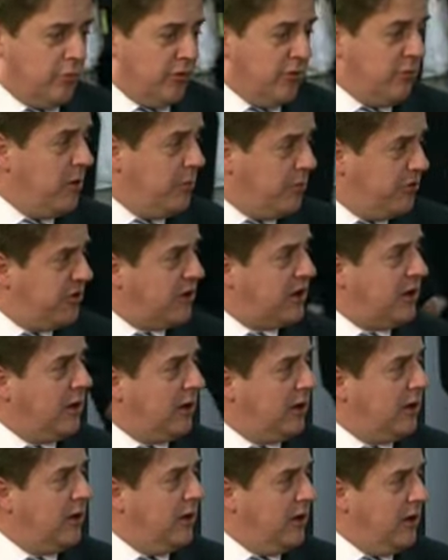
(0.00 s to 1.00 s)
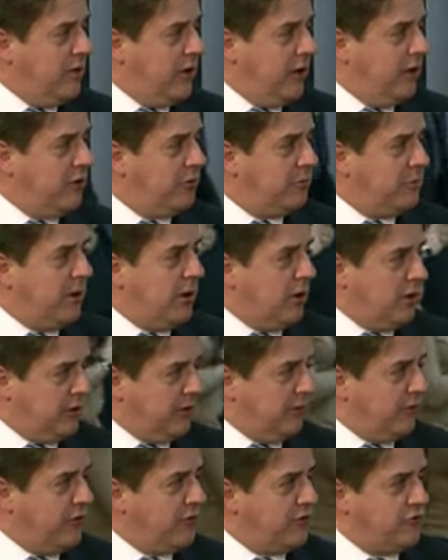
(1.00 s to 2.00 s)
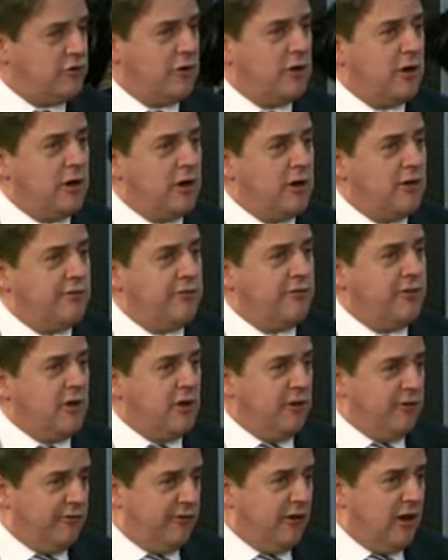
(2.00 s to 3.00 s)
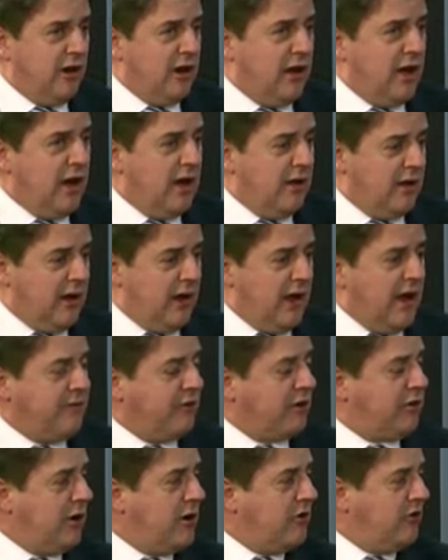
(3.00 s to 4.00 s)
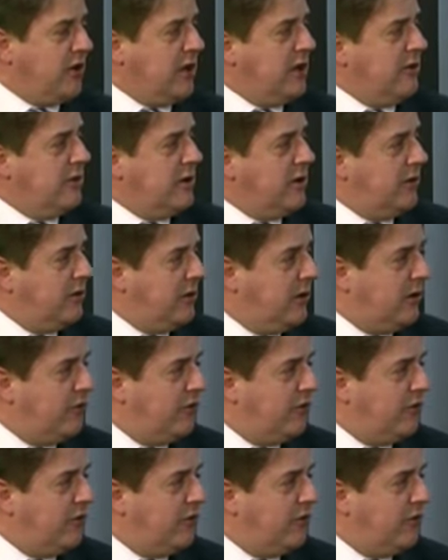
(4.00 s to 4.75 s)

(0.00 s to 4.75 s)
in particular, is part of this drive for ever greater union that